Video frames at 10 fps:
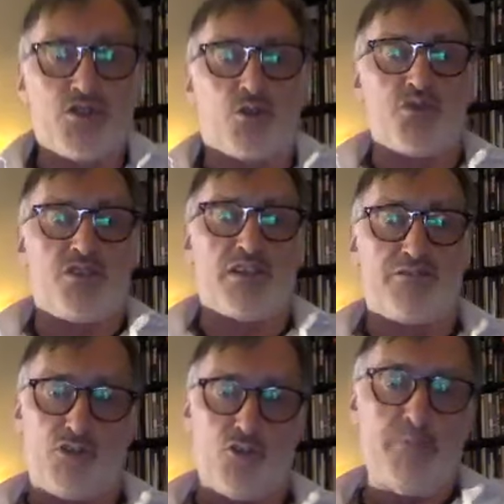he's called
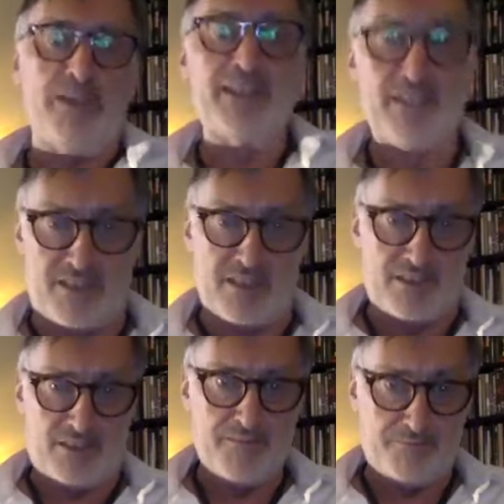Stefano
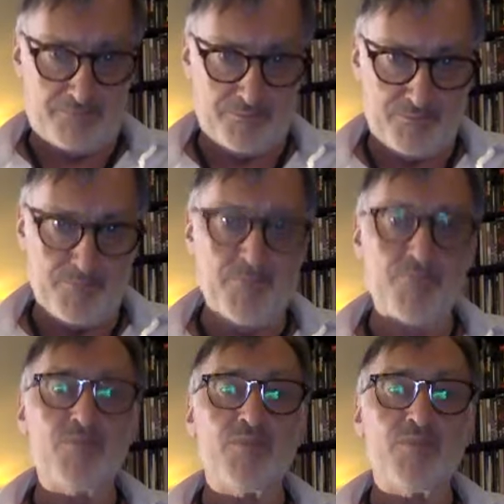Mainetti. Okay, okay,